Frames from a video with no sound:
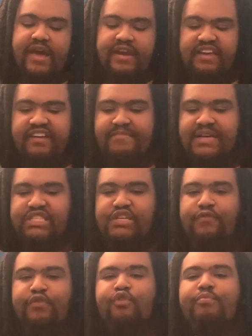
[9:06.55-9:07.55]
how to give
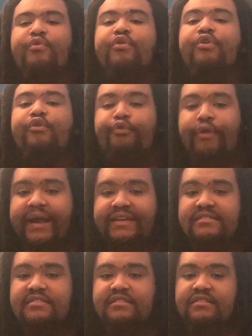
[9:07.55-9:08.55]
myself a little more
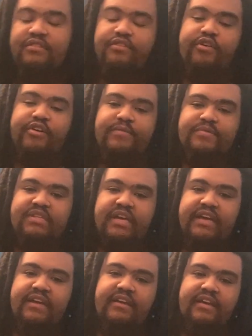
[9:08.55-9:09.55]
grace. You know what I'm saying?